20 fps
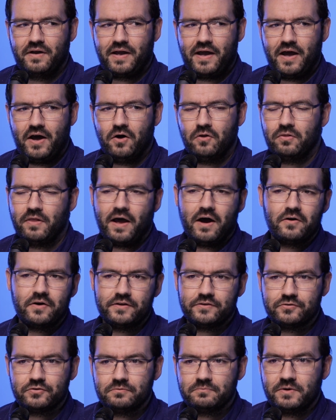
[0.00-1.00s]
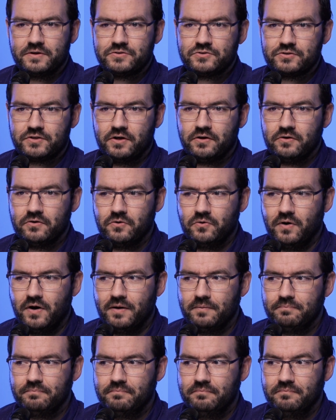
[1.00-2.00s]
how loud I turn my stereo
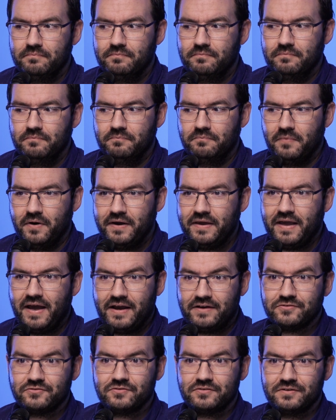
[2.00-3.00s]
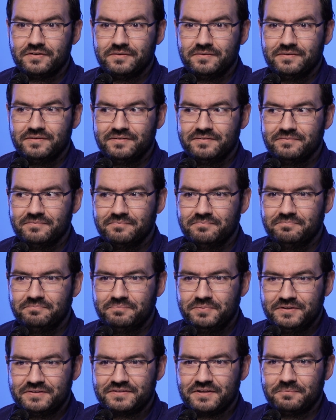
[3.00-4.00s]
up might actually
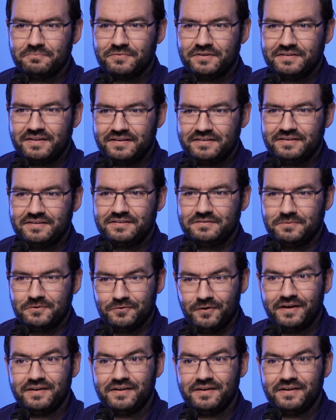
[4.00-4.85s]
be something that needs to be